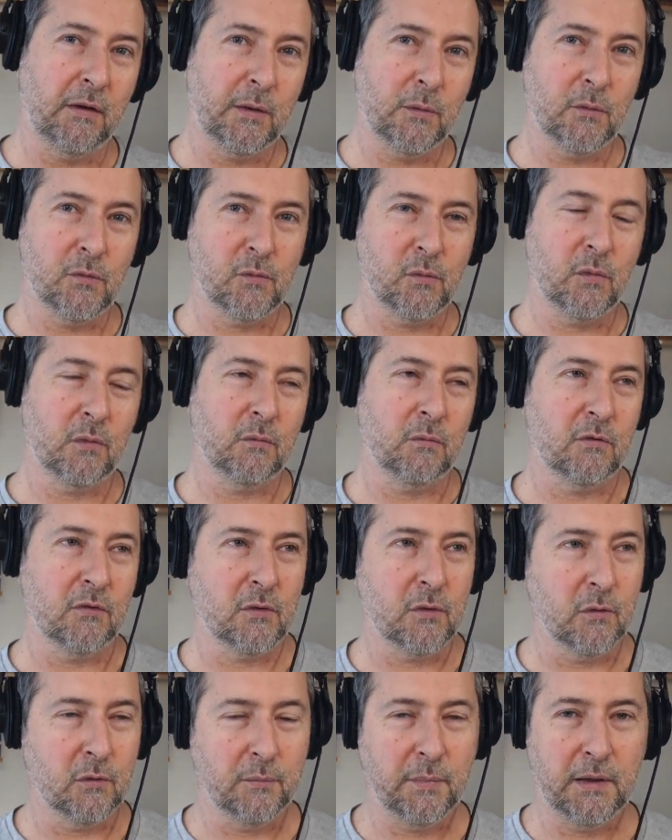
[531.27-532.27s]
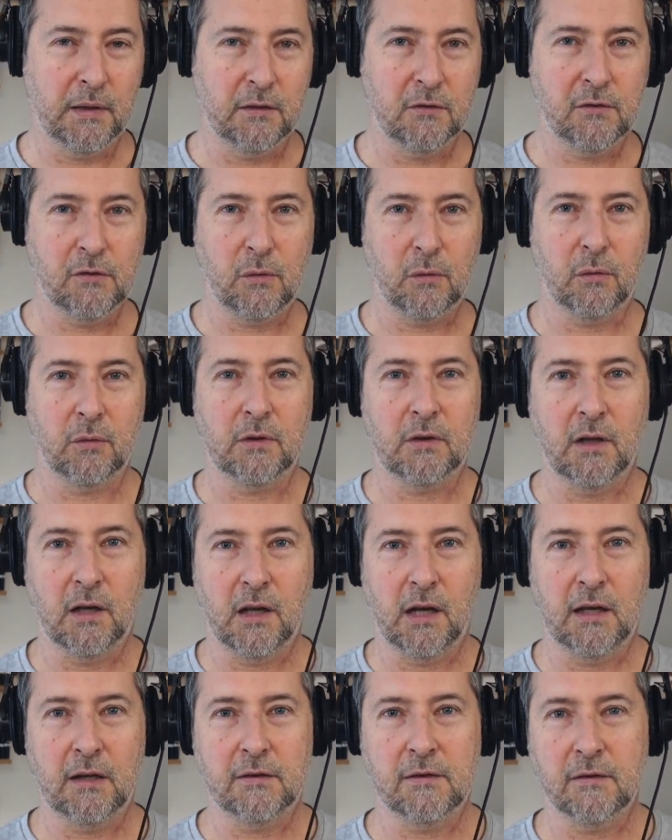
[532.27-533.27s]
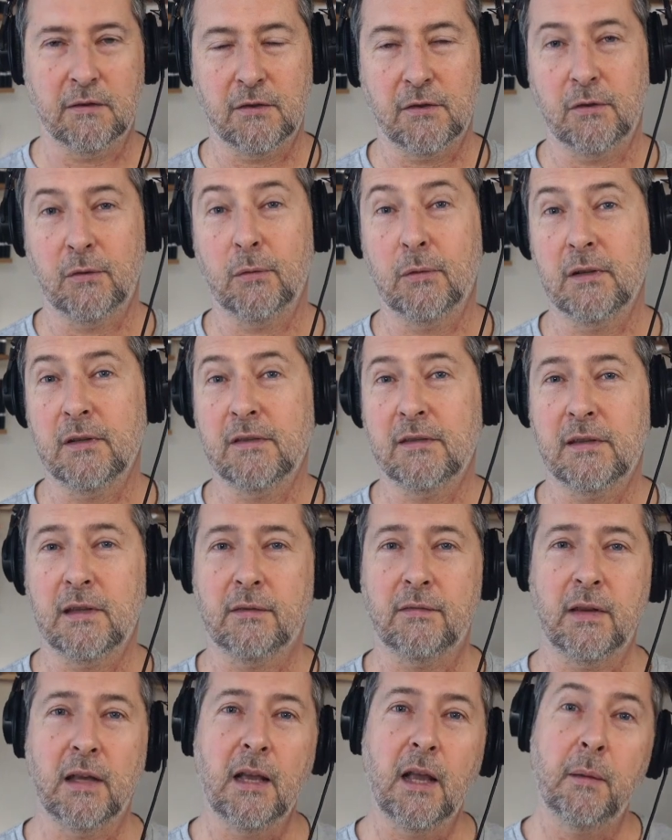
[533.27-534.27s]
It was what was called perestroika, glasnost, and all this stuff.